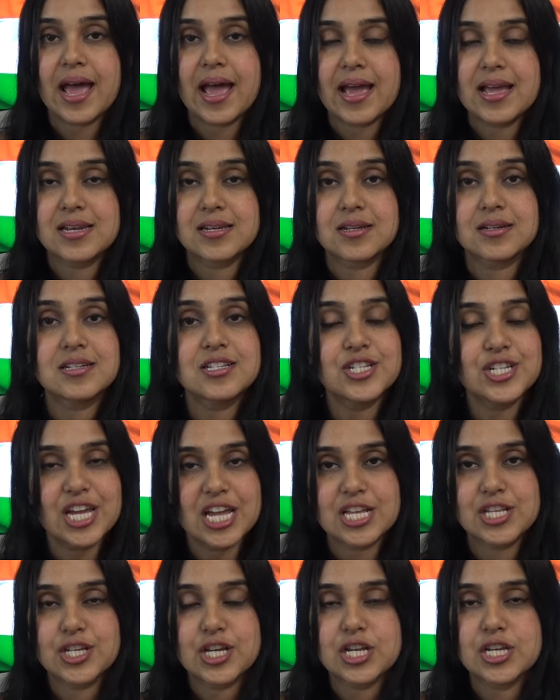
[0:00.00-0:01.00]
and
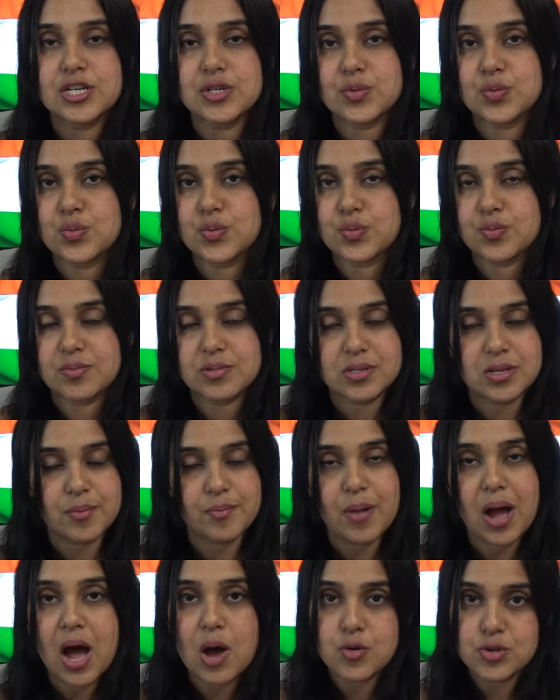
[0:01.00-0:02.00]
change into
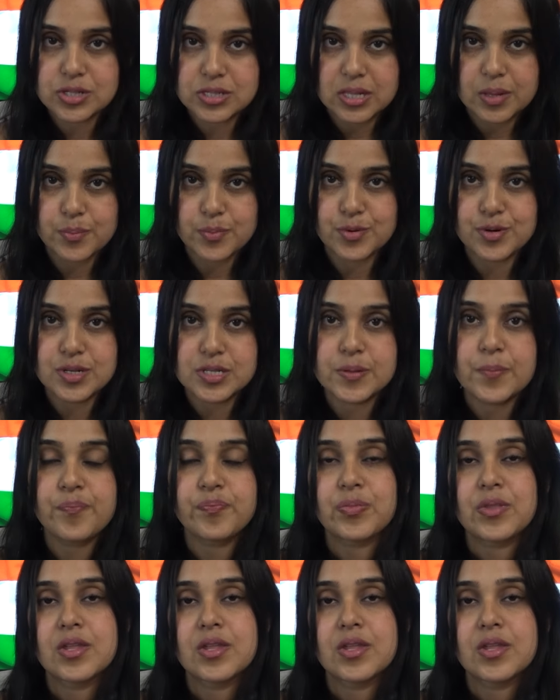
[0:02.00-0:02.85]
some house slippers.